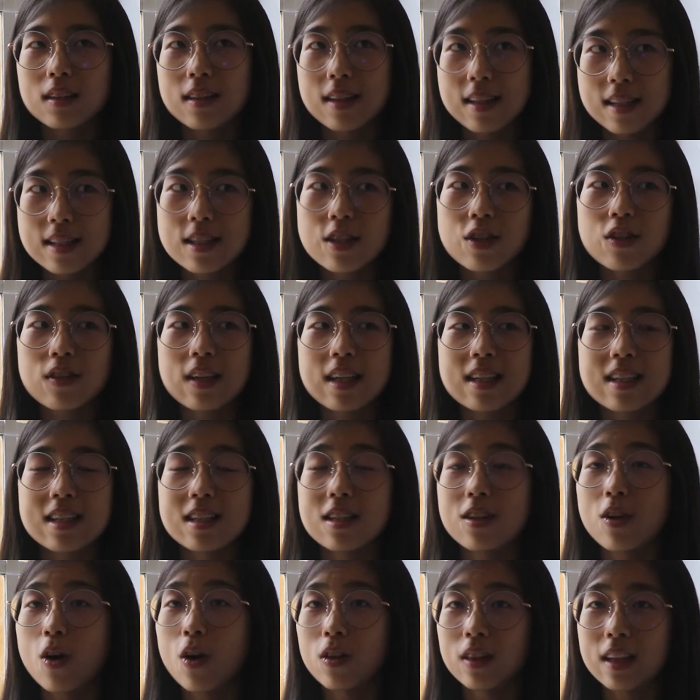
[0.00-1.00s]
This year they
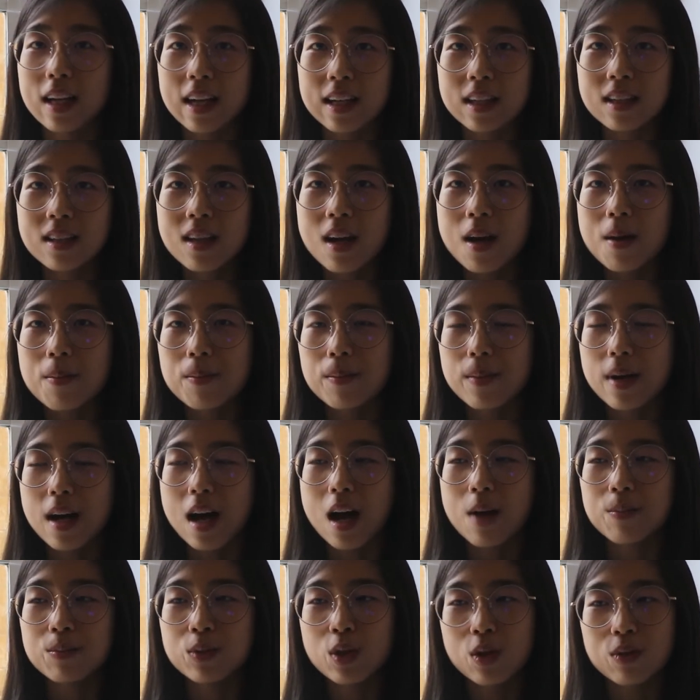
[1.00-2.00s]
did it online, but
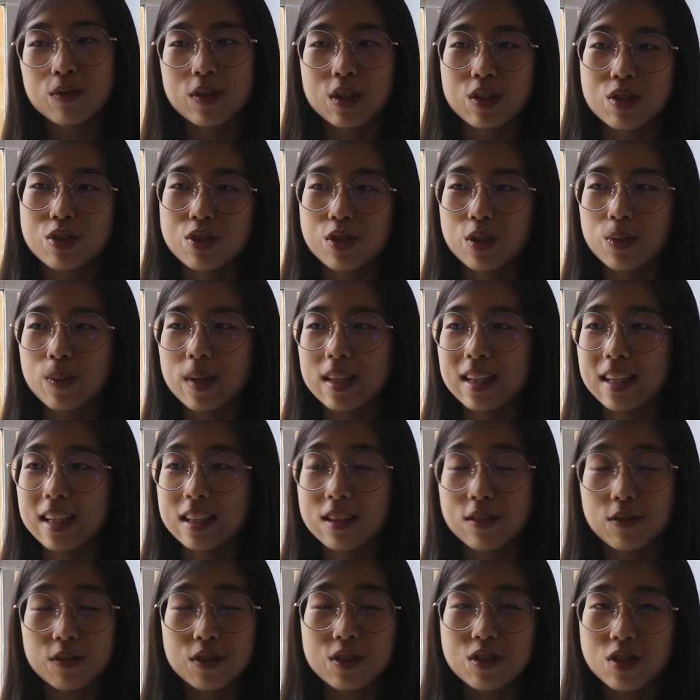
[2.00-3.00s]
I'm not very sure whether
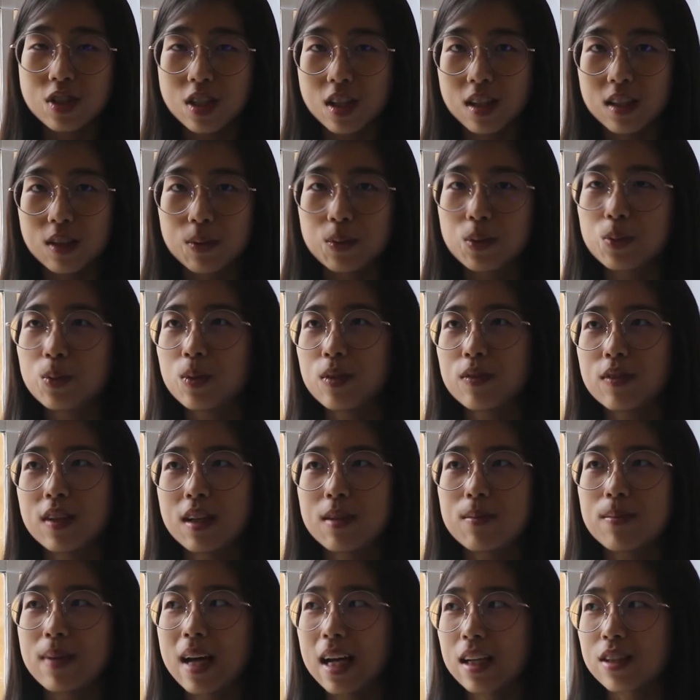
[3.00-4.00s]
in the future they will
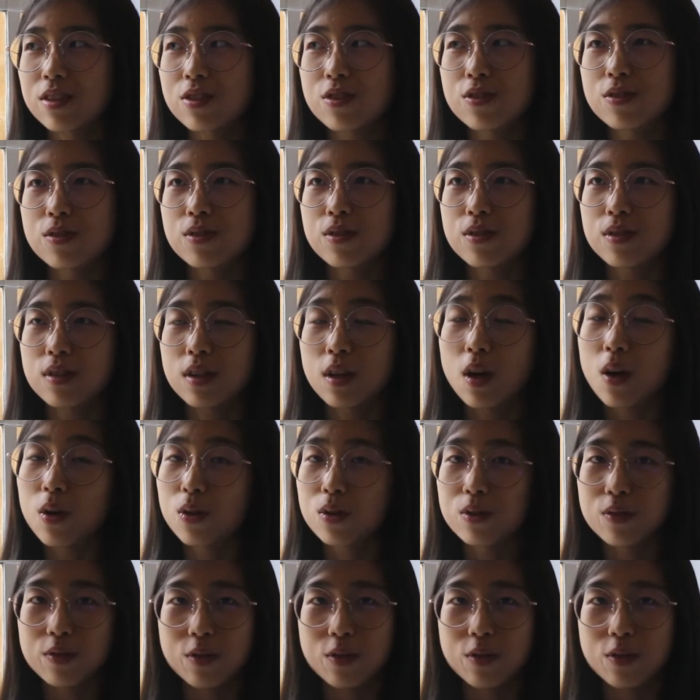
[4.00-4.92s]
revert back to the old